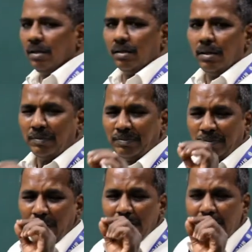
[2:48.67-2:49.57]
The
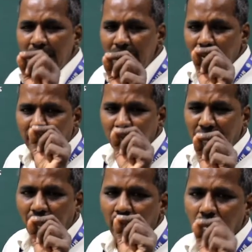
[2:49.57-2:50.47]
posterior
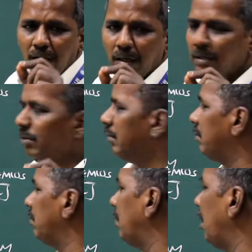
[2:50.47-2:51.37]
tibial
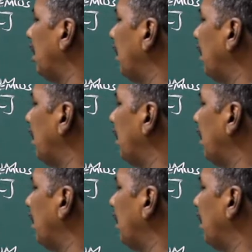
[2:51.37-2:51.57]
nerve